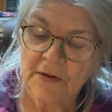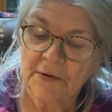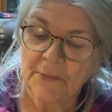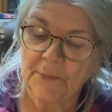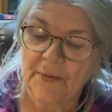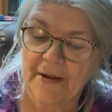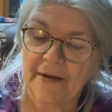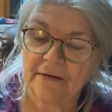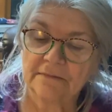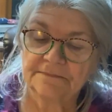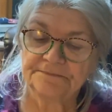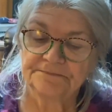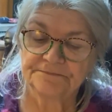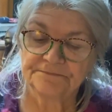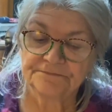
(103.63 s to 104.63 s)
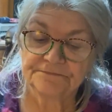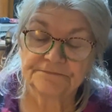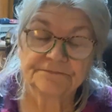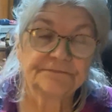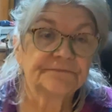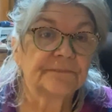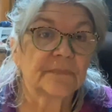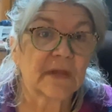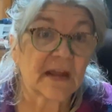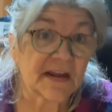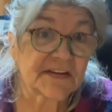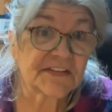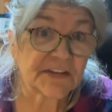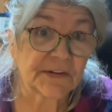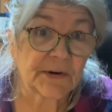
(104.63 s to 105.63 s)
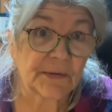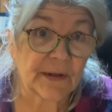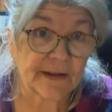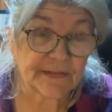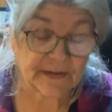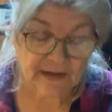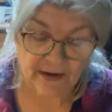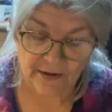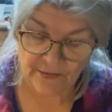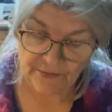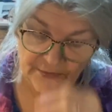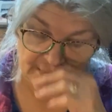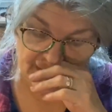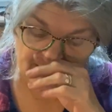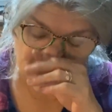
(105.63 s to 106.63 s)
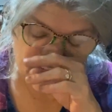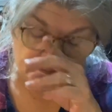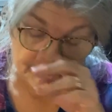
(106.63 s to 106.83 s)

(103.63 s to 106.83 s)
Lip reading: Well, I still don't like the color, okay?